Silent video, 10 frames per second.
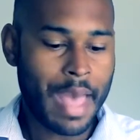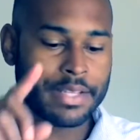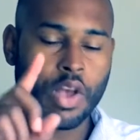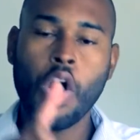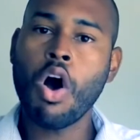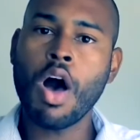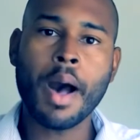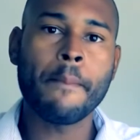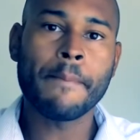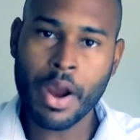That's
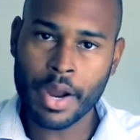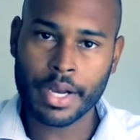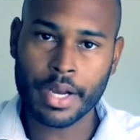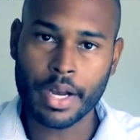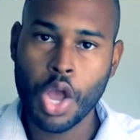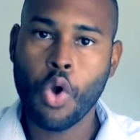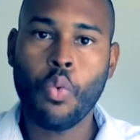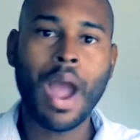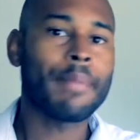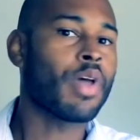all America
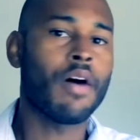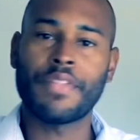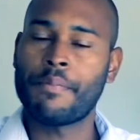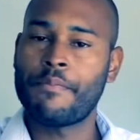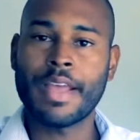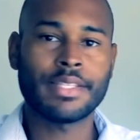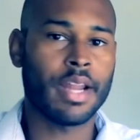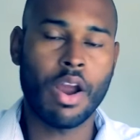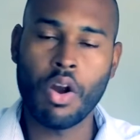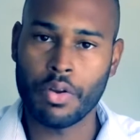wiped off the face
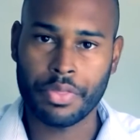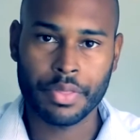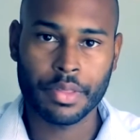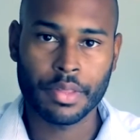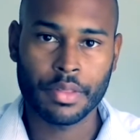of the earth.